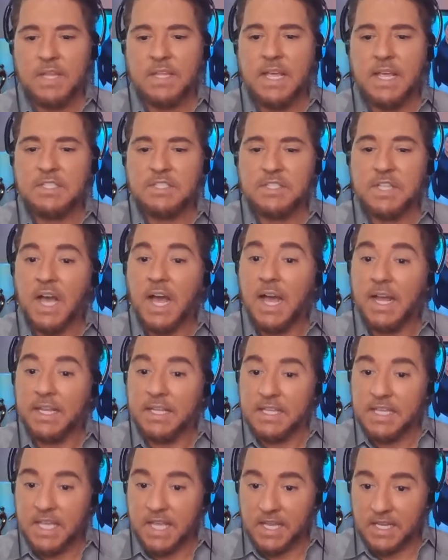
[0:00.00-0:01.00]
Yes, the High
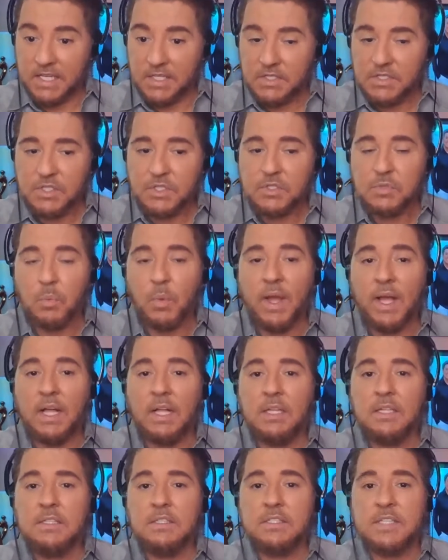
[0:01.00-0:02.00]
Kings as
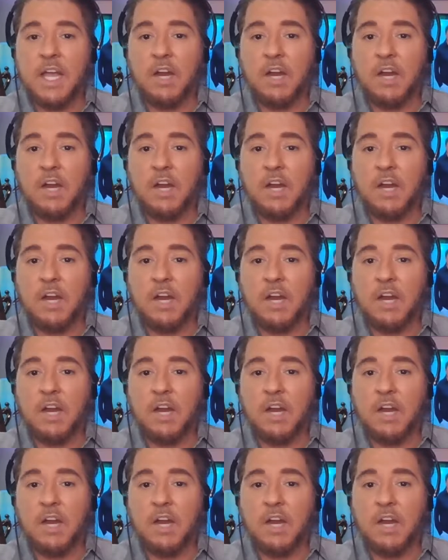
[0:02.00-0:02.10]
well.